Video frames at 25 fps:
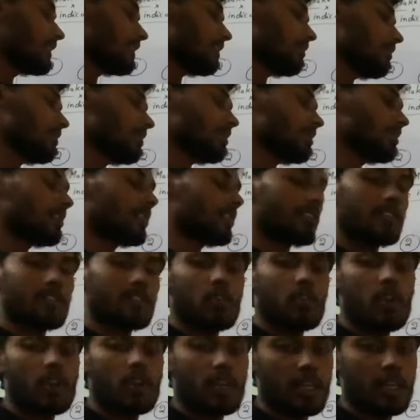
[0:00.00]
equations is
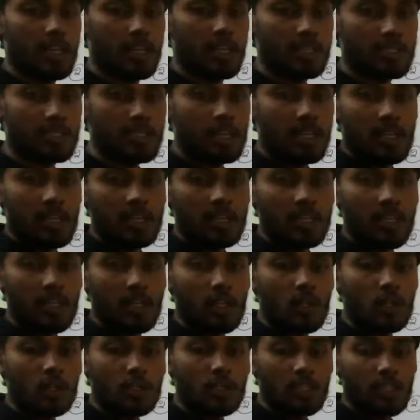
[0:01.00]
called as
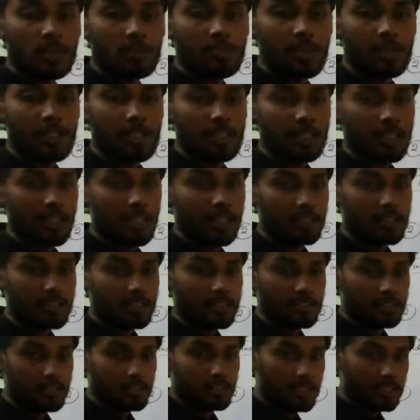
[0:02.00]
endothermic
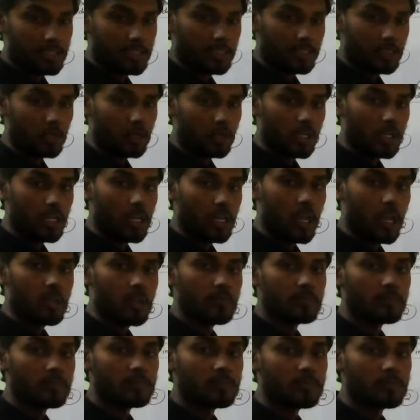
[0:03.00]
reactions. Is it okay, Ra?